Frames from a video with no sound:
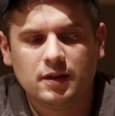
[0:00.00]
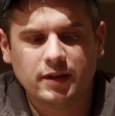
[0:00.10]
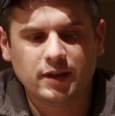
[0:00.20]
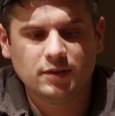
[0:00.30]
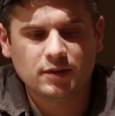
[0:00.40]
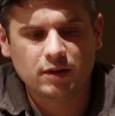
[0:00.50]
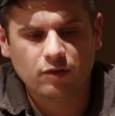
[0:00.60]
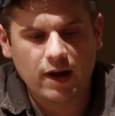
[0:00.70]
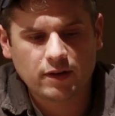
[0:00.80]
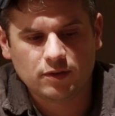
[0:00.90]
I guess,
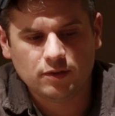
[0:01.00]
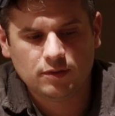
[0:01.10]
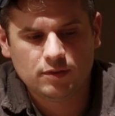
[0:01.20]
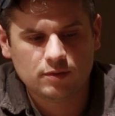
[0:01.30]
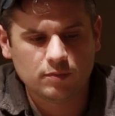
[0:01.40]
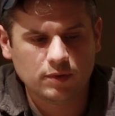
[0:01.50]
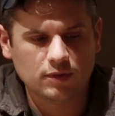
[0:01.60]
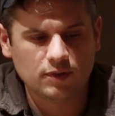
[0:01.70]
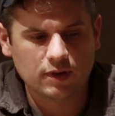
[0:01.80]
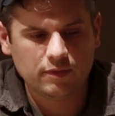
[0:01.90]
interactions with
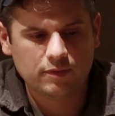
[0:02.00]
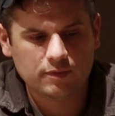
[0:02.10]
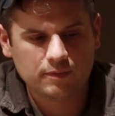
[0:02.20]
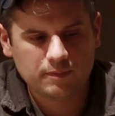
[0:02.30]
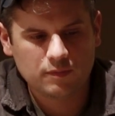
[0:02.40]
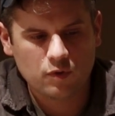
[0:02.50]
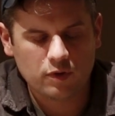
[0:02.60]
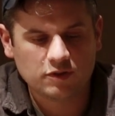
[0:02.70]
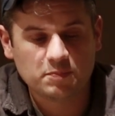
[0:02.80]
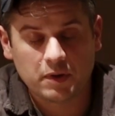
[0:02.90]
the stuff
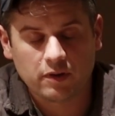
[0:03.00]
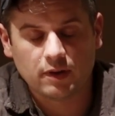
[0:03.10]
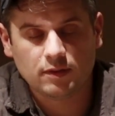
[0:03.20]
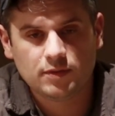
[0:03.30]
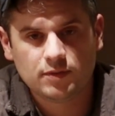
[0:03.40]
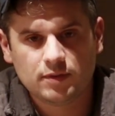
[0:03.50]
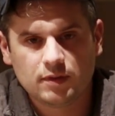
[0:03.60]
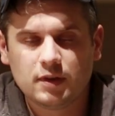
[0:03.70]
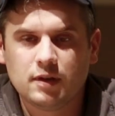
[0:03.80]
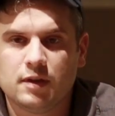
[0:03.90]
or experience.
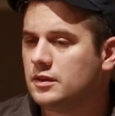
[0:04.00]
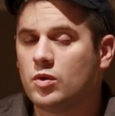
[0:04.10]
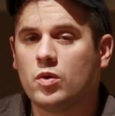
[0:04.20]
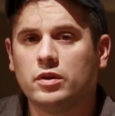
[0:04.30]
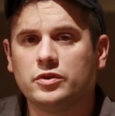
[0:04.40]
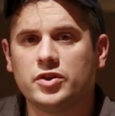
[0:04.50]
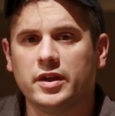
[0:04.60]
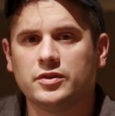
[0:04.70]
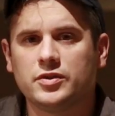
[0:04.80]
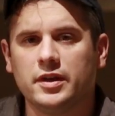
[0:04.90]
The oil
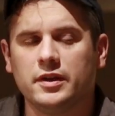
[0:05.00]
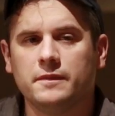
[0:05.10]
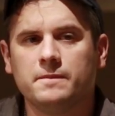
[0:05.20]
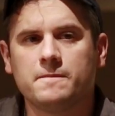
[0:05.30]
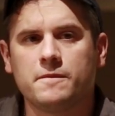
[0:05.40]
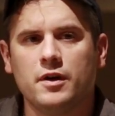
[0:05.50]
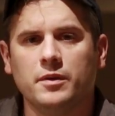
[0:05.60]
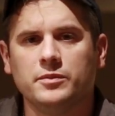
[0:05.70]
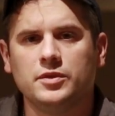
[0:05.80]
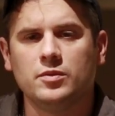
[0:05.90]
change kit
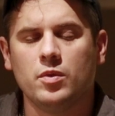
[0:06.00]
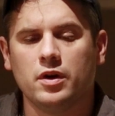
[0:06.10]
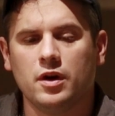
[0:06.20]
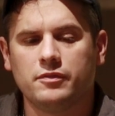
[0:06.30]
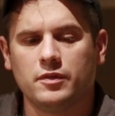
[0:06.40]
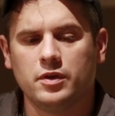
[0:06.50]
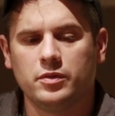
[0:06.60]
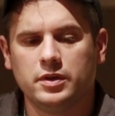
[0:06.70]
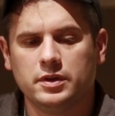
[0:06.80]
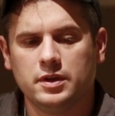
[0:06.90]
from Z1
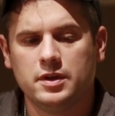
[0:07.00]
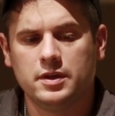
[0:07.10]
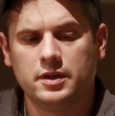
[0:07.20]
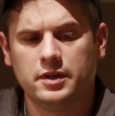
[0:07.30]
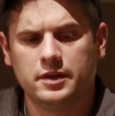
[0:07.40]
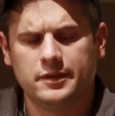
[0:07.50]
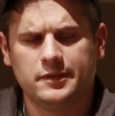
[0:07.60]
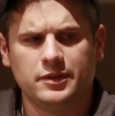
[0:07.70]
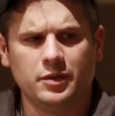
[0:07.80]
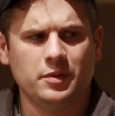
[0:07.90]
Off-Road,
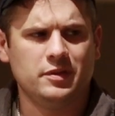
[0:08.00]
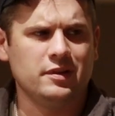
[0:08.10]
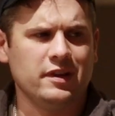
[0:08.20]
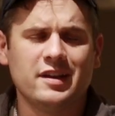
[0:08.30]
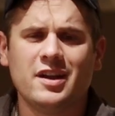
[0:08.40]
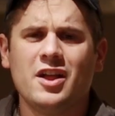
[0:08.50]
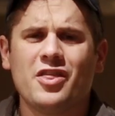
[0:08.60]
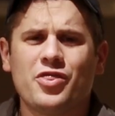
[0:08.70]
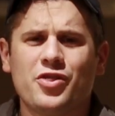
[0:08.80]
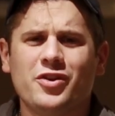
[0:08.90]
dude, it's like
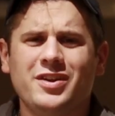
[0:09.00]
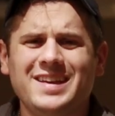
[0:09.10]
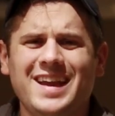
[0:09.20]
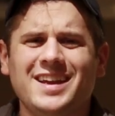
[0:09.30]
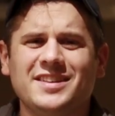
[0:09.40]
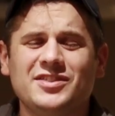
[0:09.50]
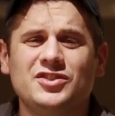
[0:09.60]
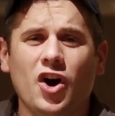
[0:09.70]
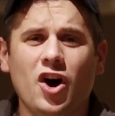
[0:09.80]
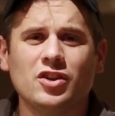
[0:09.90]

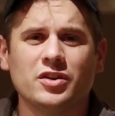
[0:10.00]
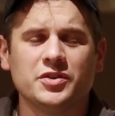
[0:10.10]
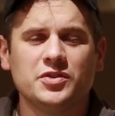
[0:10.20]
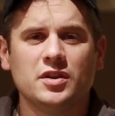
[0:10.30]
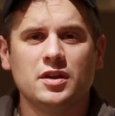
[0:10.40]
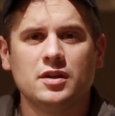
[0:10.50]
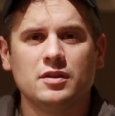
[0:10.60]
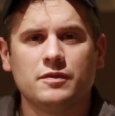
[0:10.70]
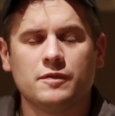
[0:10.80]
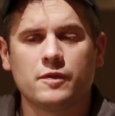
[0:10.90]
$38
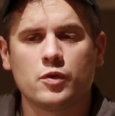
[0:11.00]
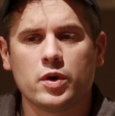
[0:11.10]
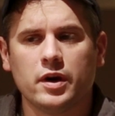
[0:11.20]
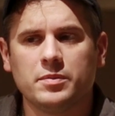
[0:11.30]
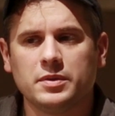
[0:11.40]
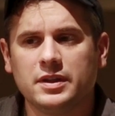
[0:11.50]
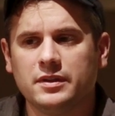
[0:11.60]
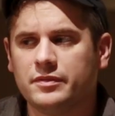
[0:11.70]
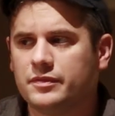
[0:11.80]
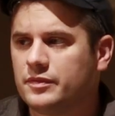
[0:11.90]
for, I
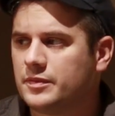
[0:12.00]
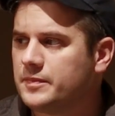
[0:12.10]
believe,